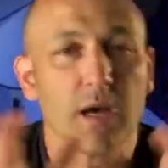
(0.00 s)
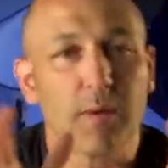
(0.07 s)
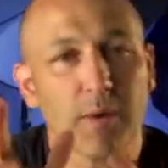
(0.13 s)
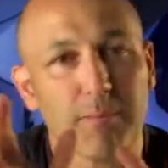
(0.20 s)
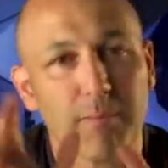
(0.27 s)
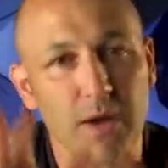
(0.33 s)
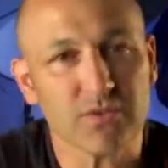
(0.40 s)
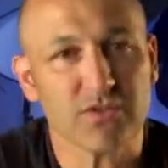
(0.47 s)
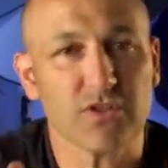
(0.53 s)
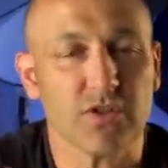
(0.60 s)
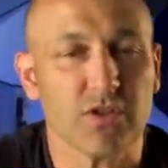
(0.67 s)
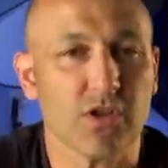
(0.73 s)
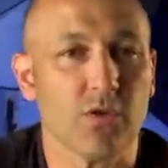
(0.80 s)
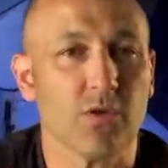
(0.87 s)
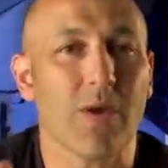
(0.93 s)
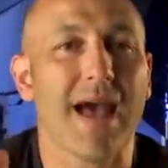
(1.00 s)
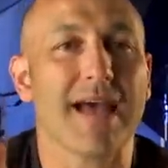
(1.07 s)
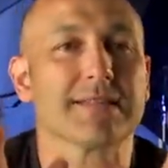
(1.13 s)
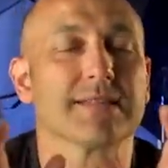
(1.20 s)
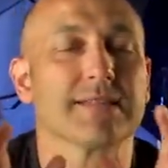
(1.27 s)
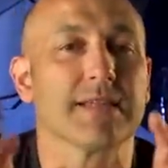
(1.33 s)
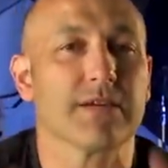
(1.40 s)
But most of you,
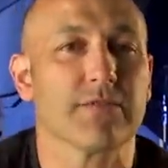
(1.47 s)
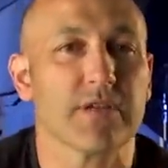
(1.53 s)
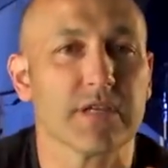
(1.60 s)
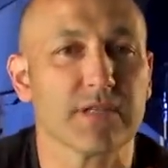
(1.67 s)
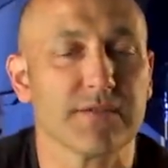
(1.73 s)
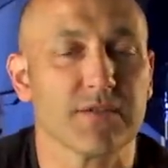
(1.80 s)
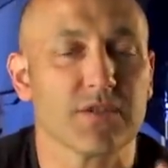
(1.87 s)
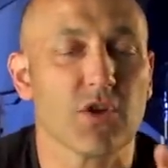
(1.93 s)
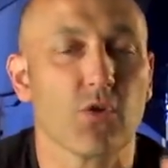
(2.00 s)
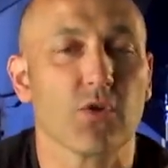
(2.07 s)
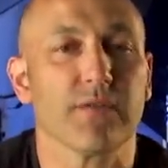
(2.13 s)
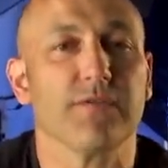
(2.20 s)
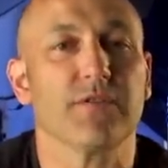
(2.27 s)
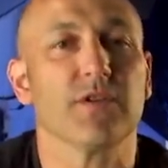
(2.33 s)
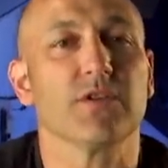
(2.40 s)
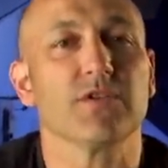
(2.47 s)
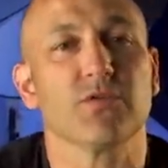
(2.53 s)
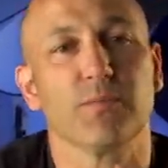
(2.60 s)
as serious photographers,